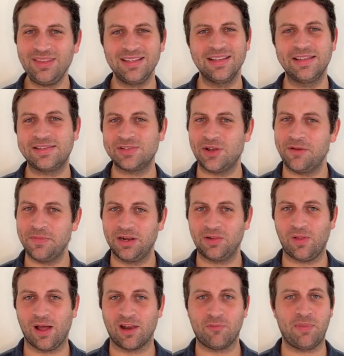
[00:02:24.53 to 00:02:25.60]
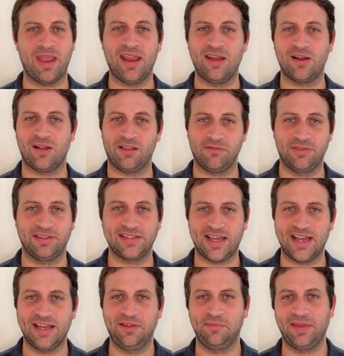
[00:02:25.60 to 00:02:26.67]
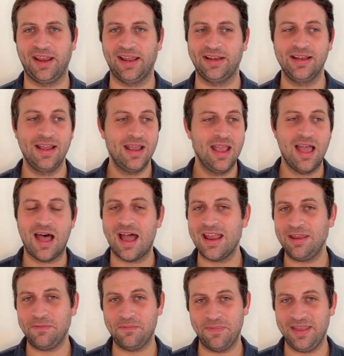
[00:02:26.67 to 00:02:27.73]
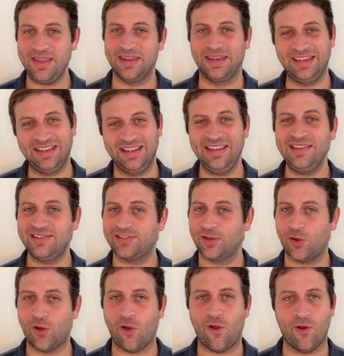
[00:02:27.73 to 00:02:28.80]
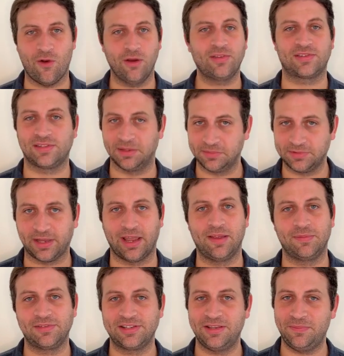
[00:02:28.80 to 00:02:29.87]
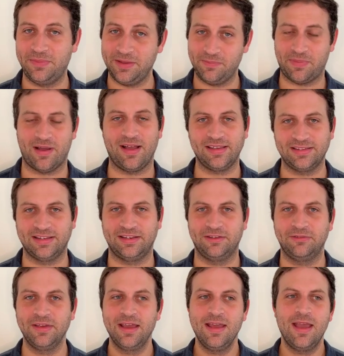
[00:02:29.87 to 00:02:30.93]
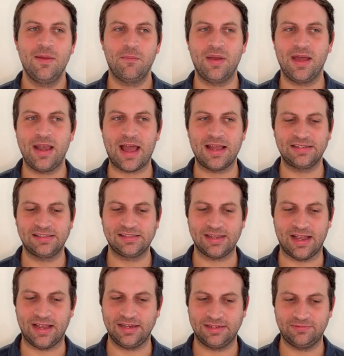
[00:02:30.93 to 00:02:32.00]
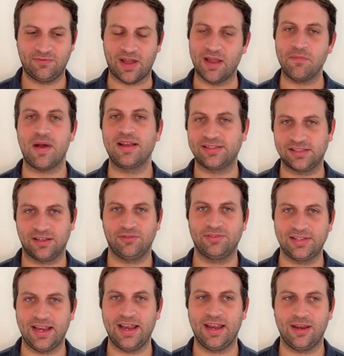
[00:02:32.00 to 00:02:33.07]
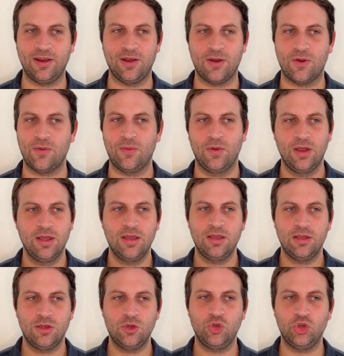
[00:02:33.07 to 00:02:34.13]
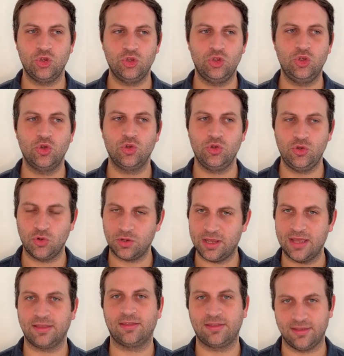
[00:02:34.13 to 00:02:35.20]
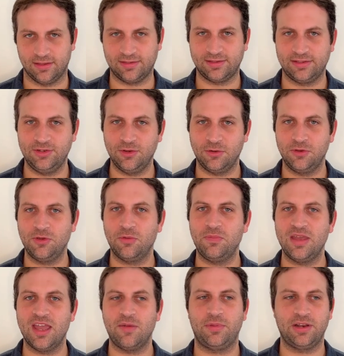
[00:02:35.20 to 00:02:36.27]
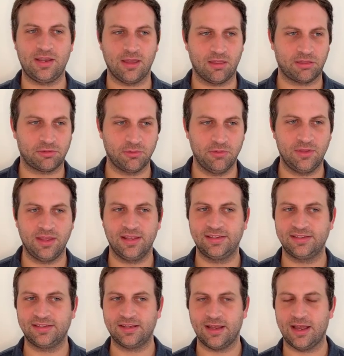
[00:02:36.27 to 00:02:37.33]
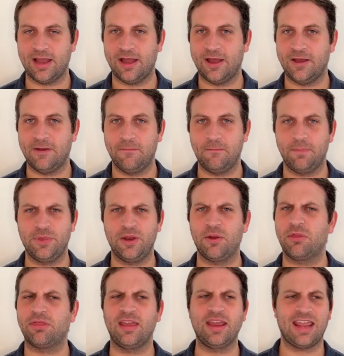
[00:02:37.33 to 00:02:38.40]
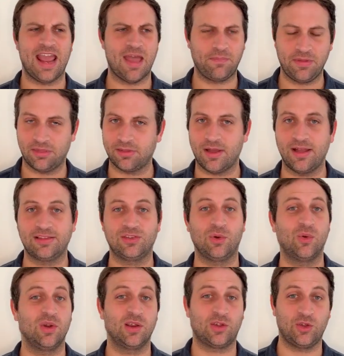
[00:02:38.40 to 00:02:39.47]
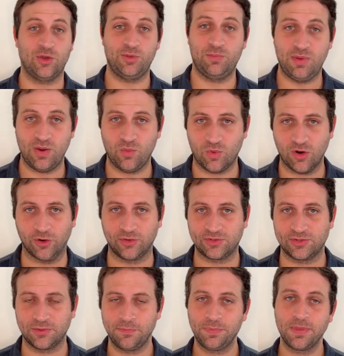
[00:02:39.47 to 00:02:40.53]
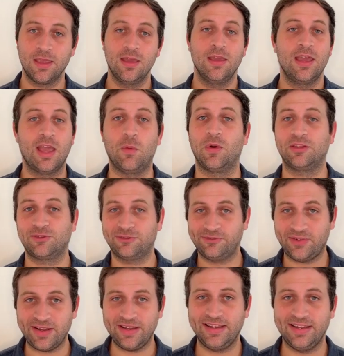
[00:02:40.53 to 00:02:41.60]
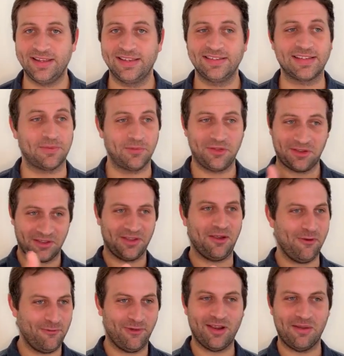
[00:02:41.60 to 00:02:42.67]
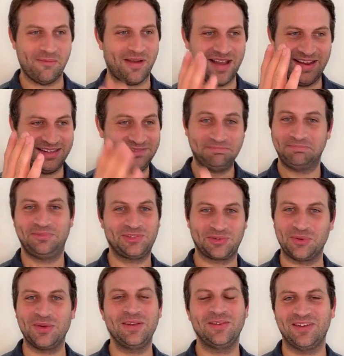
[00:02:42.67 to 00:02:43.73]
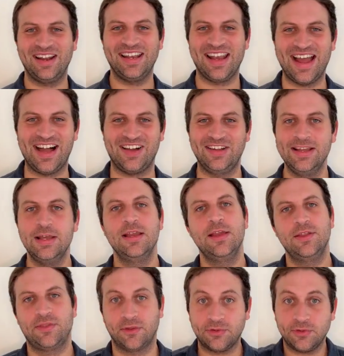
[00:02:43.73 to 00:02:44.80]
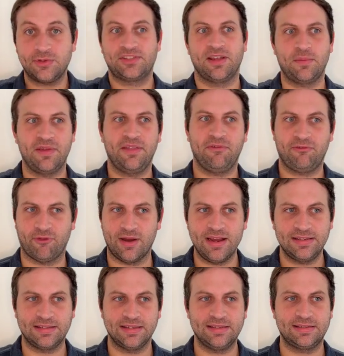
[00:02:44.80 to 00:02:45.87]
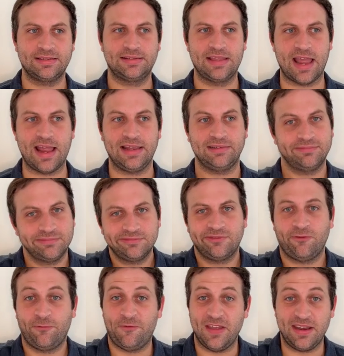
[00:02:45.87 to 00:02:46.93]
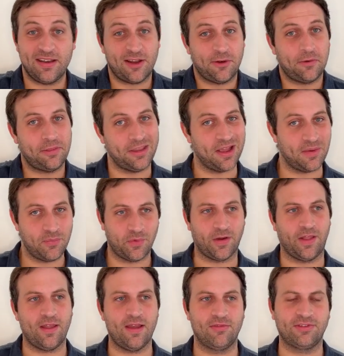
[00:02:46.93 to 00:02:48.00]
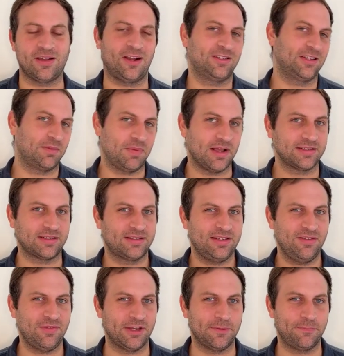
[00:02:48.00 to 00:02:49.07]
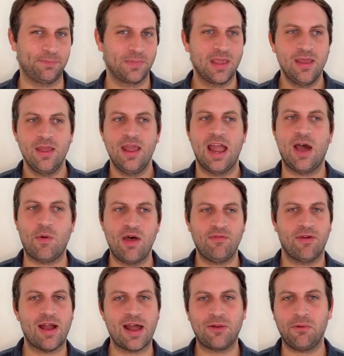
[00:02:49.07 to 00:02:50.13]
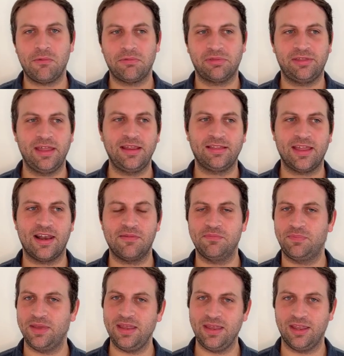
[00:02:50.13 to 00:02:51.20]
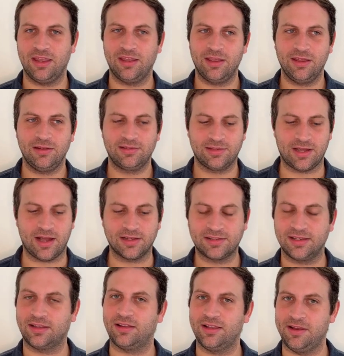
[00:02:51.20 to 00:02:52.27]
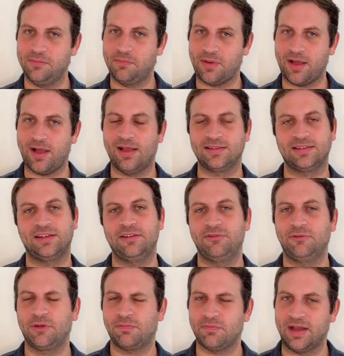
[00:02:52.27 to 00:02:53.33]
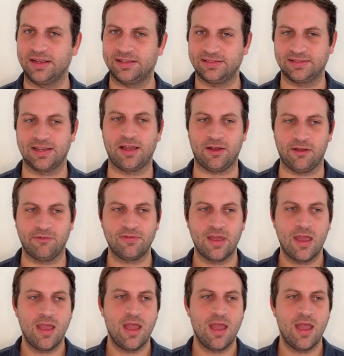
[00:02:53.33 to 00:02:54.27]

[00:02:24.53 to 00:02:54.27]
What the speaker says: And so I'm in a lot of pain all of the time. And I admit it's hard sometimes to be positive, but I find myself saying, you'll get this, you'll be able to get through this, think happy thoughts, or it could be worse. And what's funny is I'm looking over at my screen right now. Those are some of the phrases that fit under the umbrella of toxic positivity. However, I don't think that I'm being toxically positive with myself